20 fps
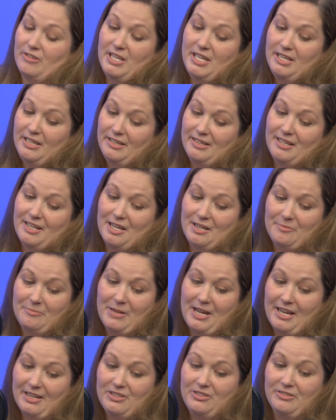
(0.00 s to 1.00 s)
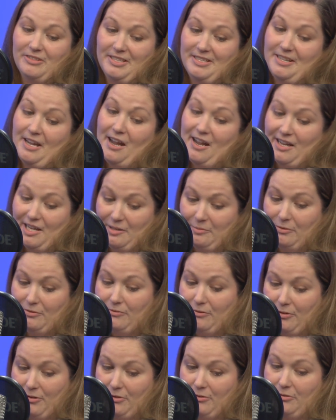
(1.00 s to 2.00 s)
He ended up actually dying
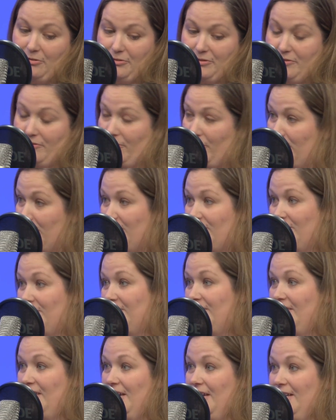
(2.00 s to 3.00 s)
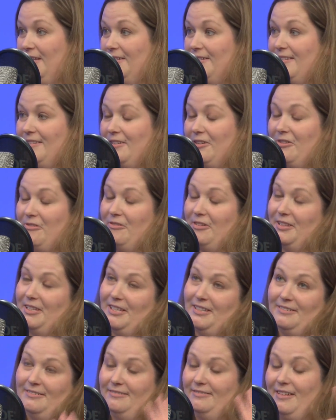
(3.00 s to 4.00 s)
before the whole divorce was done. So, and
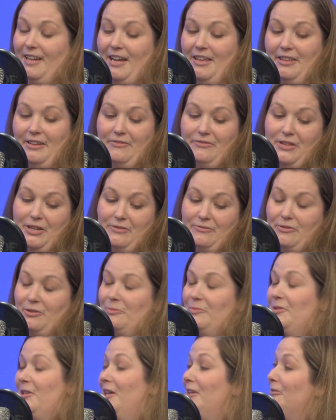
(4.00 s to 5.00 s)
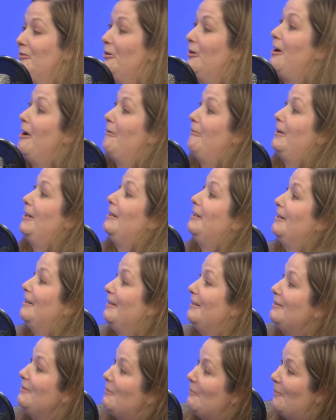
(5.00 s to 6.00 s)
then I left that firm, so I don't know how it ended.